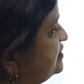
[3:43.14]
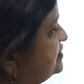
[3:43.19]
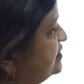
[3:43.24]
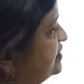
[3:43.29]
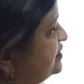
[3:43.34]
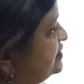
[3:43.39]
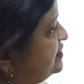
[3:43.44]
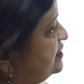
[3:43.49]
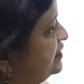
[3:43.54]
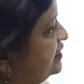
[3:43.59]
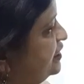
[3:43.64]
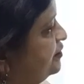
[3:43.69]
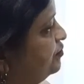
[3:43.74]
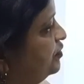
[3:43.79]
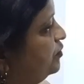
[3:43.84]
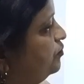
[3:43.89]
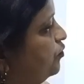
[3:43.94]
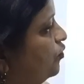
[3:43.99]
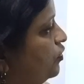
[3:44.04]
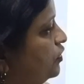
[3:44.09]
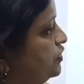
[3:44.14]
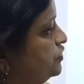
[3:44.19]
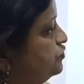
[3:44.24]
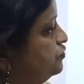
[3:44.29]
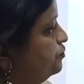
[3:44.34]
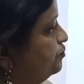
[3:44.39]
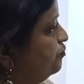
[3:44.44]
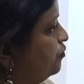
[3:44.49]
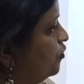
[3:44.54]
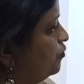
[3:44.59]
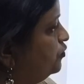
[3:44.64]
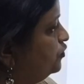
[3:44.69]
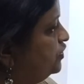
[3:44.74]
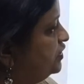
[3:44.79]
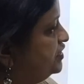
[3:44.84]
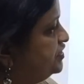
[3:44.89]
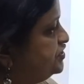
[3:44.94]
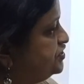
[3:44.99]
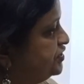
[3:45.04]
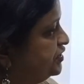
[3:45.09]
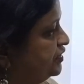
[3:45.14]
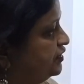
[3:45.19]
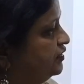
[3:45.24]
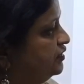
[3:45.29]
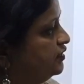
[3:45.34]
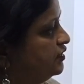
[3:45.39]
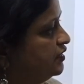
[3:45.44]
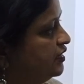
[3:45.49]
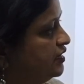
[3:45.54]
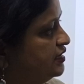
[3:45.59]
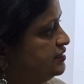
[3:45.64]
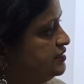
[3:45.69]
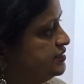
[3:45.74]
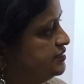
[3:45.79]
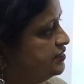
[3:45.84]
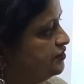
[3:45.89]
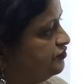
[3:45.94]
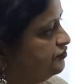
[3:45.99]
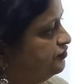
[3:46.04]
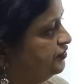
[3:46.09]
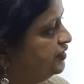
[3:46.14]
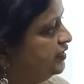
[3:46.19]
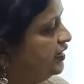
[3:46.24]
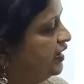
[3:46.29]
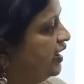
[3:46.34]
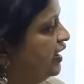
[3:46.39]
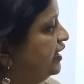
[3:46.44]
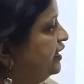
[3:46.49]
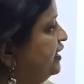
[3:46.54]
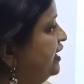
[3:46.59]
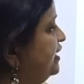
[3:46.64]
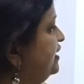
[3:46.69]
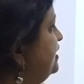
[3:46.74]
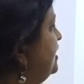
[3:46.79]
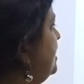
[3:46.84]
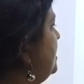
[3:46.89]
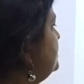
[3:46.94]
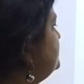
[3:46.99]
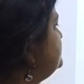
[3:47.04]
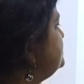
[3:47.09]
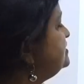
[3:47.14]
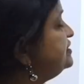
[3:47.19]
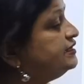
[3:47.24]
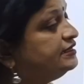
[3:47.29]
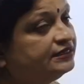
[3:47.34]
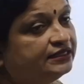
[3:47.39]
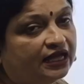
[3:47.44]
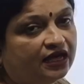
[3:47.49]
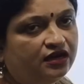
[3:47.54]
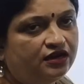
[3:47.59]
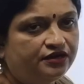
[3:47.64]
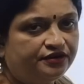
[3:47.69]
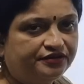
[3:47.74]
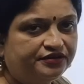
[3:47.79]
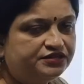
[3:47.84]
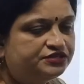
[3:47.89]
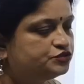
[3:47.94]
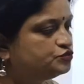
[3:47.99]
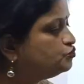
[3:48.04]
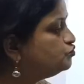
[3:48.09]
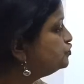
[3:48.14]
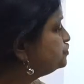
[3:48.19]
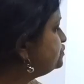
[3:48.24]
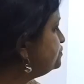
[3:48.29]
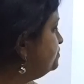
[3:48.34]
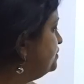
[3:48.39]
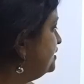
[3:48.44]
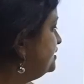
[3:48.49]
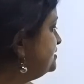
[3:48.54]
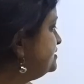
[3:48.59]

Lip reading: a sustainable population, conserving and enhancing the resources.